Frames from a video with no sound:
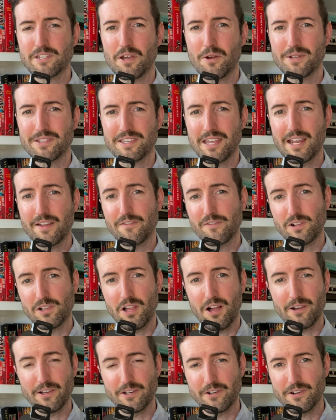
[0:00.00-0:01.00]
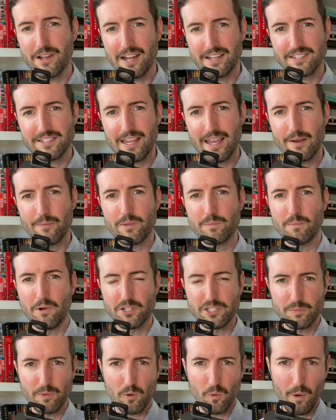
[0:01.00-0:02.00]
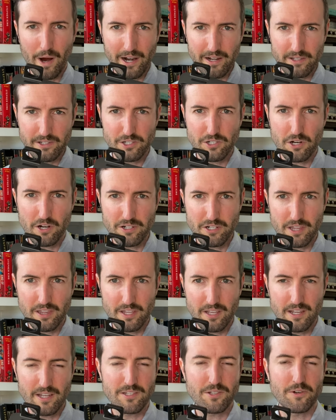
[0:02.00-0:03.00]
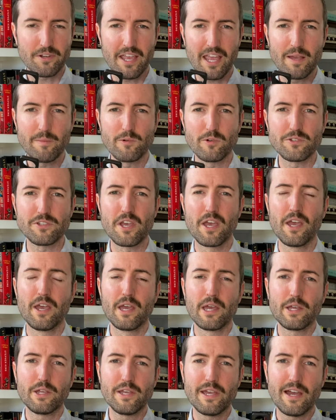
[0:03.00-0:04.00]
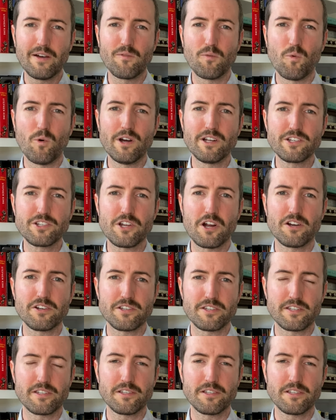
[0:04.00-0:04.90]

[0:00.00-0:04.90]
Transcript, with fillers: So instead of clogging your nightstand with multiple wireless charging things or cables, you have one charging